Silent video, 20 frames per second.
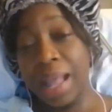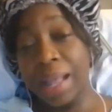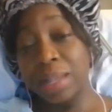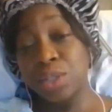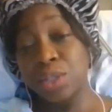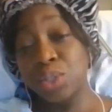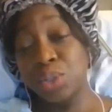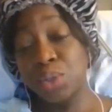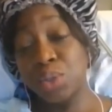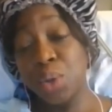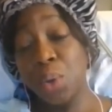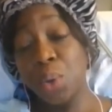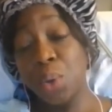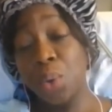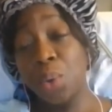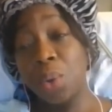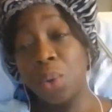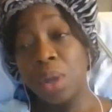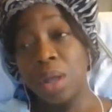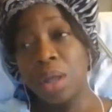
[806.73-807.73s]
And
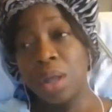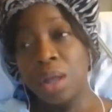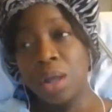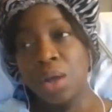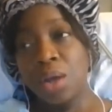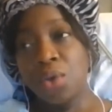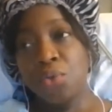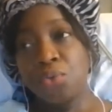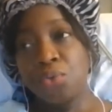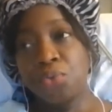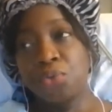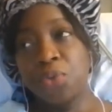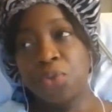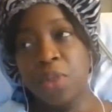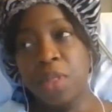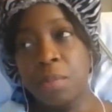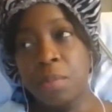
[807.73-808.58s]
so for